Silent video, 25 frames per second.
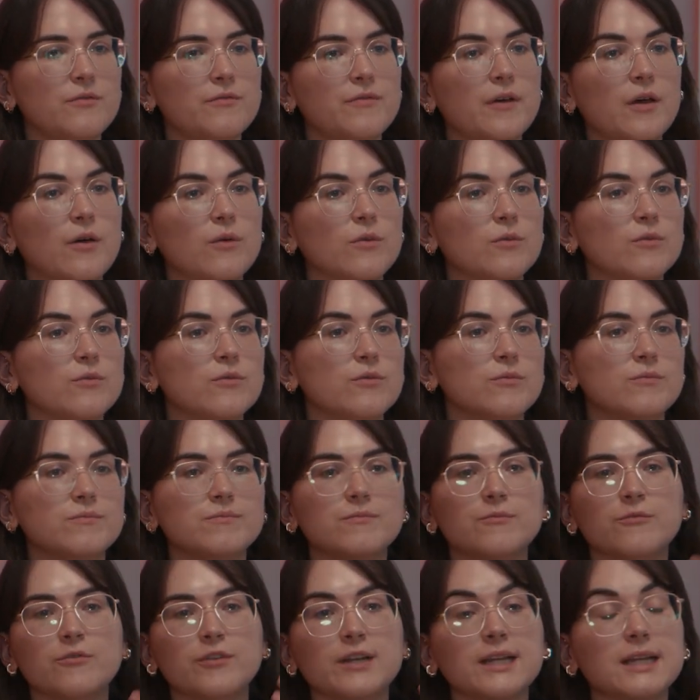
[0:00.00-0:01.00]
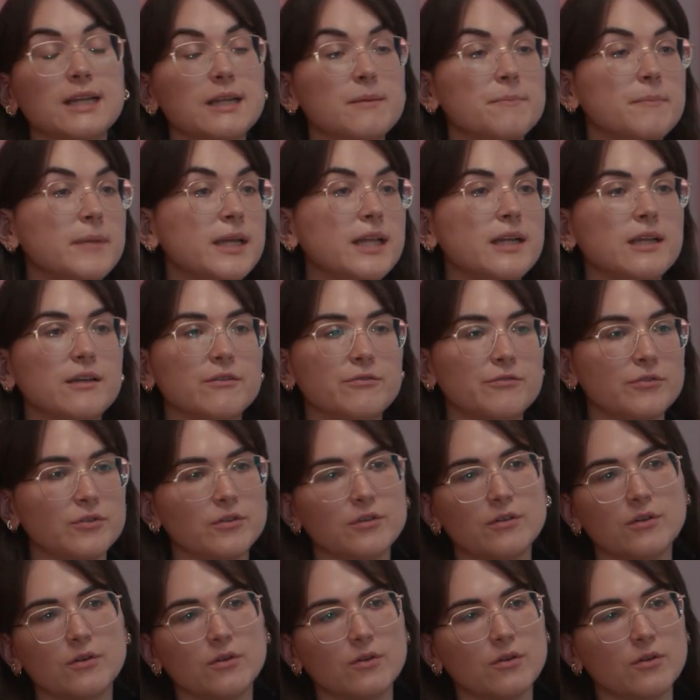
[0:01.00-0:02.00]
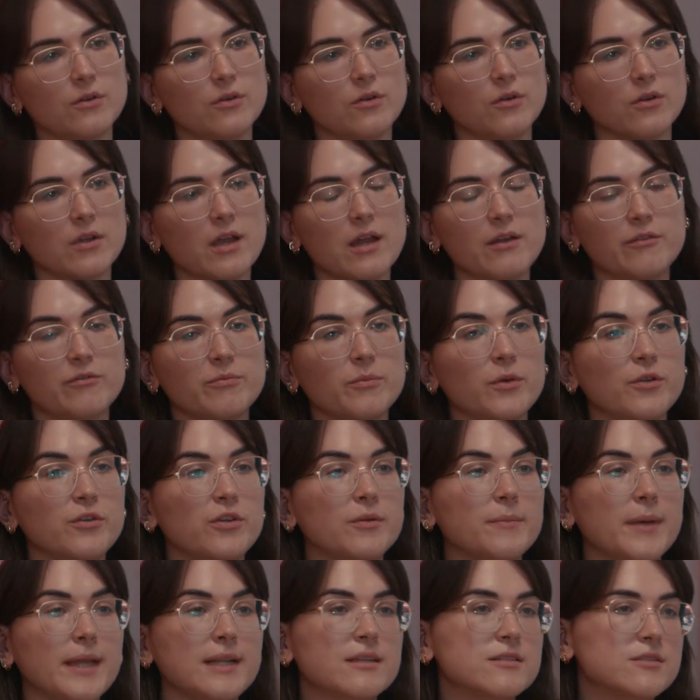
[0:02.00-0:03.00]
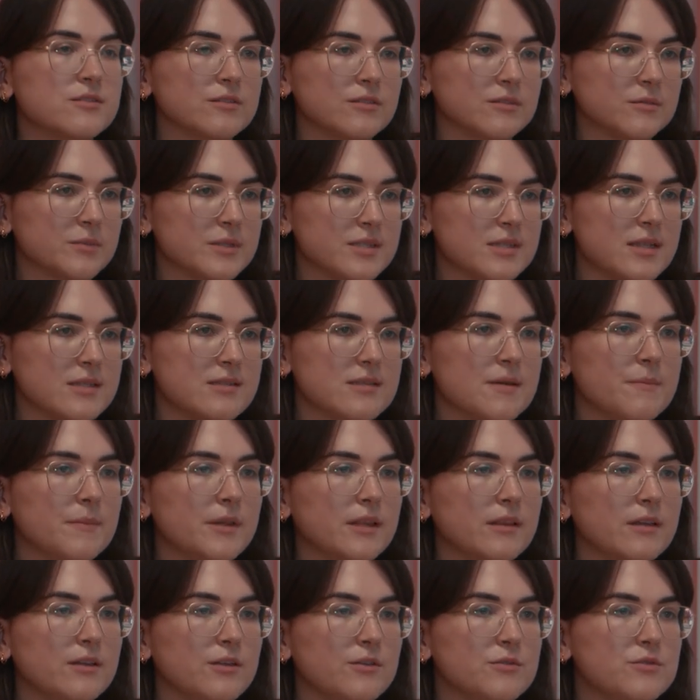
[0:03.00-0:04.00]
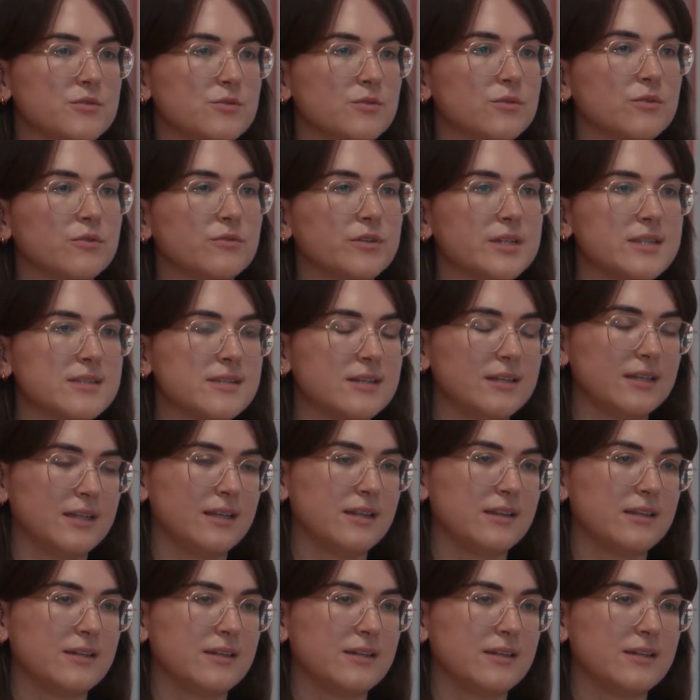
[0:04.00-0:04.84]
felt really meaningful or kind of monumental? Was there something that you saw recently